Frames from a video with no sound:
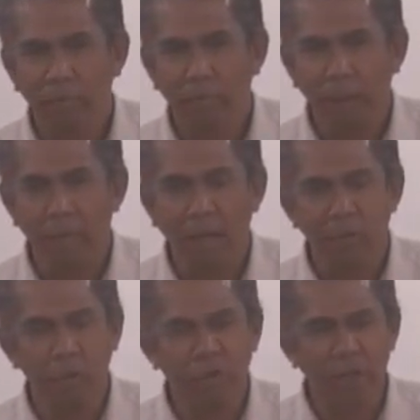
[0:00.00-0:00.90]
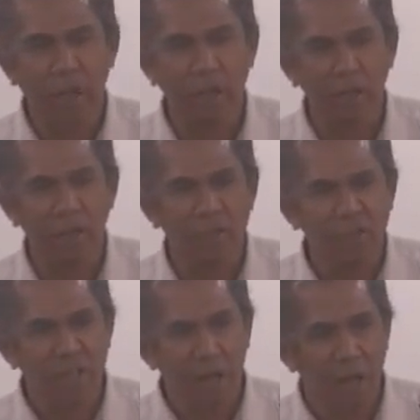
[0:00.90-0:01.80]
Maybe I should say,
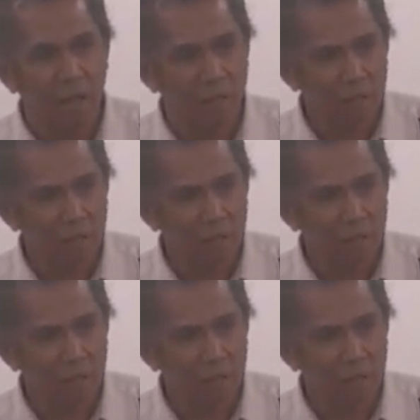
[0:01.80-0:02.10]
sila.